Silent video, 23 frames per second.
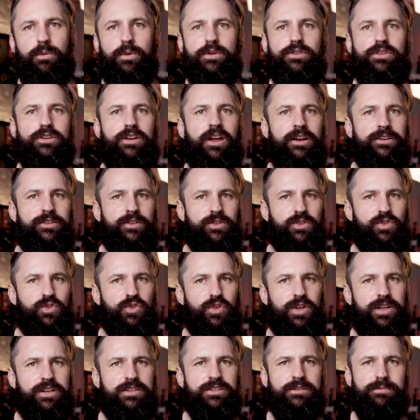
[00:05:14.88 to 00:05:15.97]
with the Godox
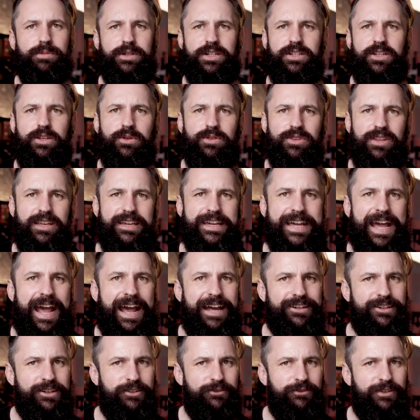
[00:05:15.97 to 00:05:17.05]
triggers, but I use the
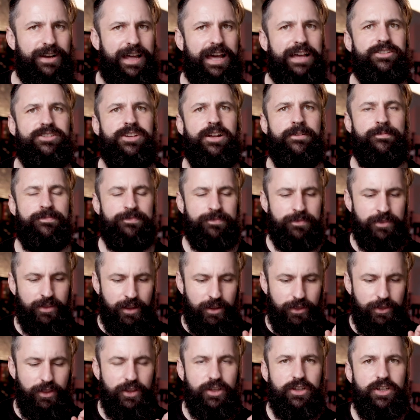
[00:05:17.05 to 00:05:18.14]
Canon flash.
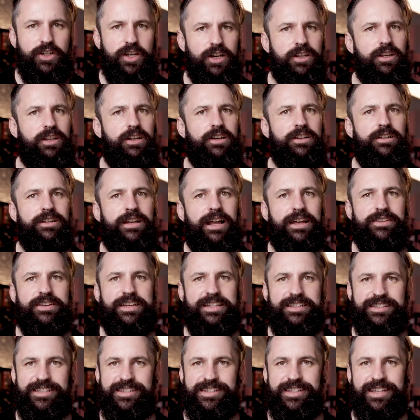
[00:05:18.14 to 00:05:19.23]
The color and the
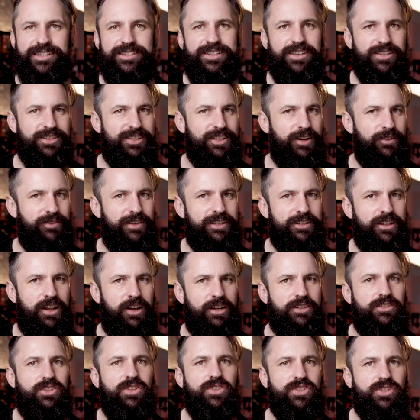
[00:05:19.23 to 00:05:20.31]
consistency of these
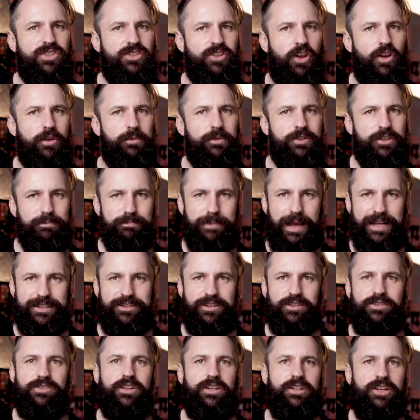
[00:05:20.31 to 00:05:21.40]
lights is so much
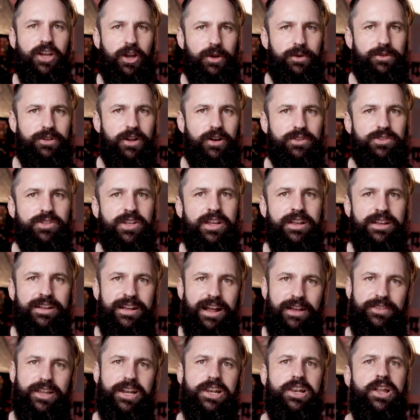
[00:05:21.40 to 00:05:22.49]
better than the Godox,
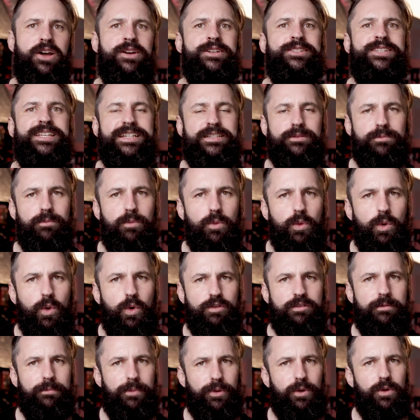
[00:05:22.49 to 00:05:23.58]
and the lighting is
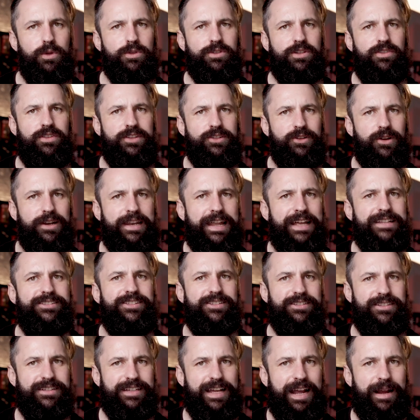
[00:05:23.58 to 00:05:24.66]
more important than your
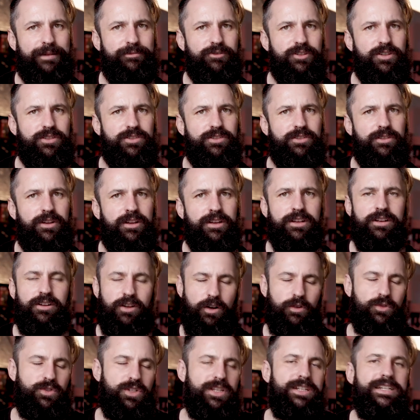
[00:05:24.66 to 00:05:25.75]
lenses and cameras.
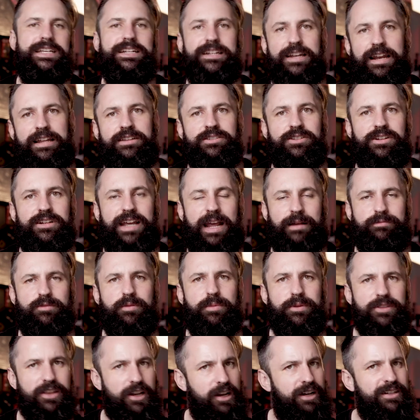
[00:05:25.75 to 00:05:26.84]
Obviously, you need a lens and a camera,
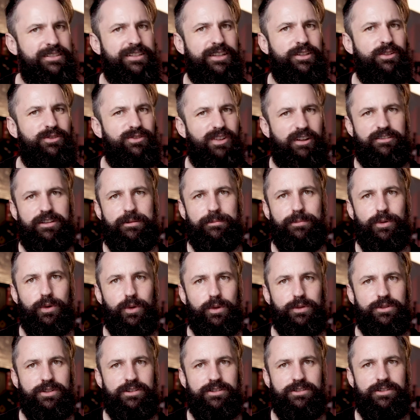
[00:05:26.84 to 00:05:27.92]
but the light is very
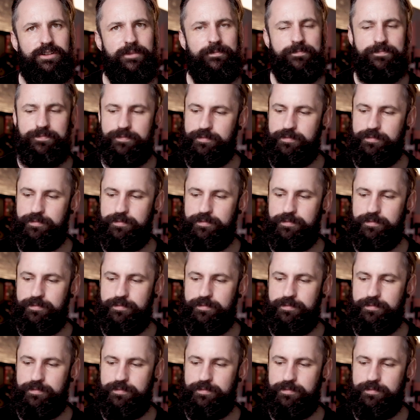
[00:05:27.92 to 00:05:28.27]
important.